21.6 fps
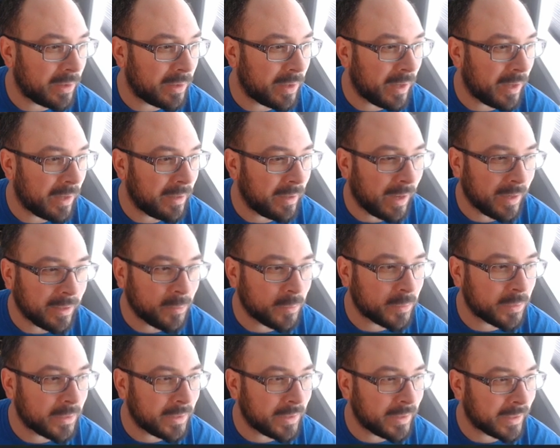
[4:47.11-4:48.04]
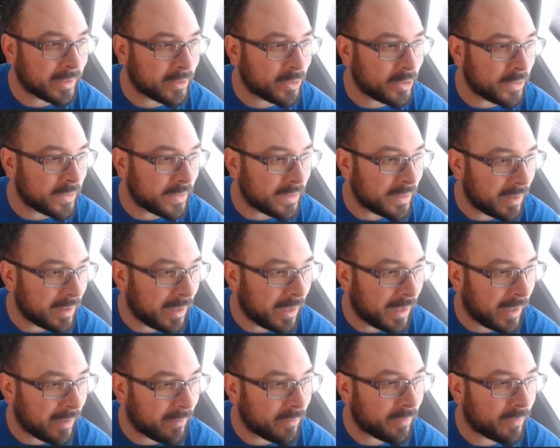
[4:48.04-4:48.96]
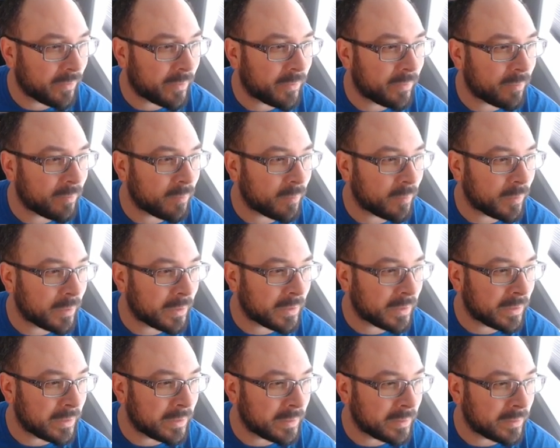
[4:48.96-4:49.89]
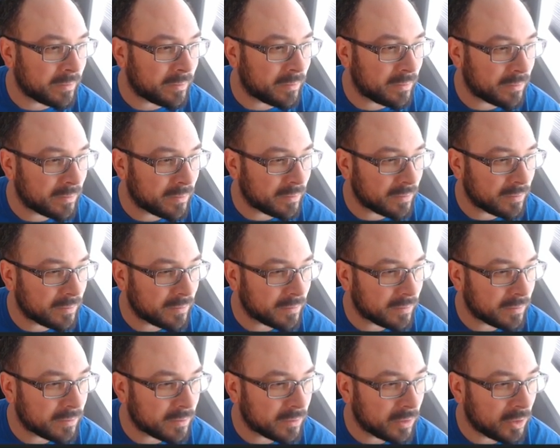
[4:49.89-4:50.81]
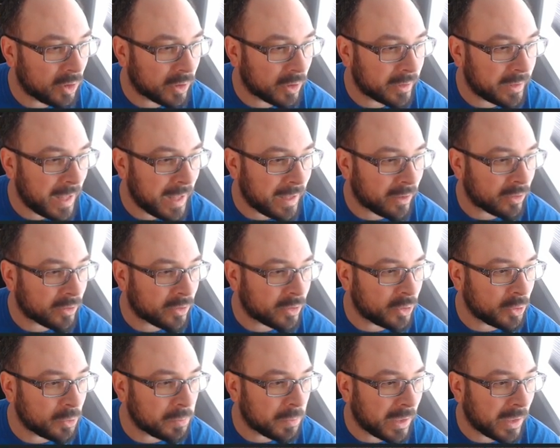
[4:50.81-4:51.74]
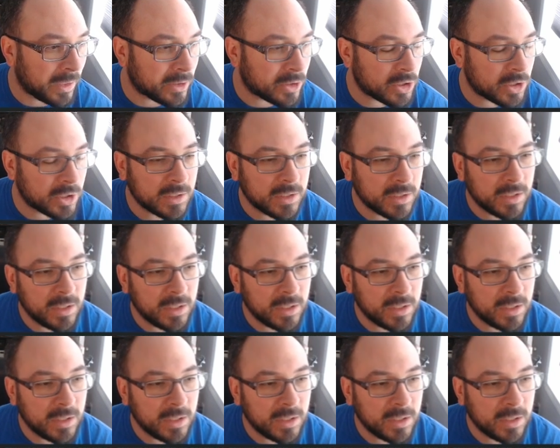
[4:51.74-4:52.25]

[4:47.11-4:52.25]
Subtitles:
I don't really like Gina. I haven't really looked at her too much.